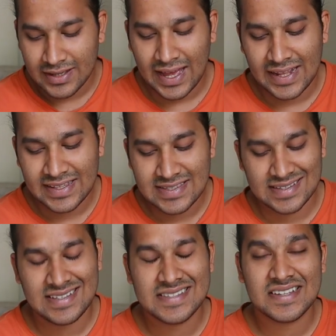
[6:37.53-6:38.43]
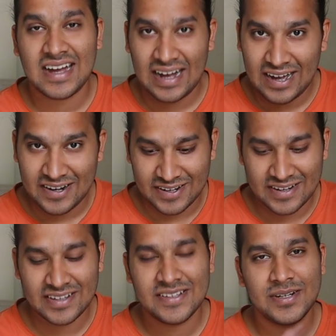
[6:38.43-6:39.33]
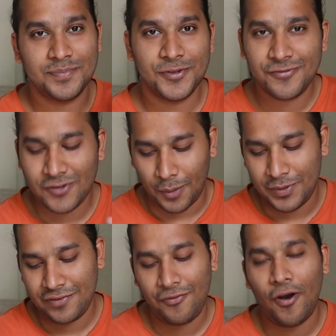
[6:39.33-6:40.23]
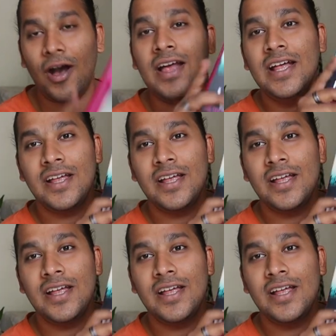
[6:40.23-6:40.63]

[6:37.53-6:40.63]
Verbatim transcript: And this is The Ark, the proof copy for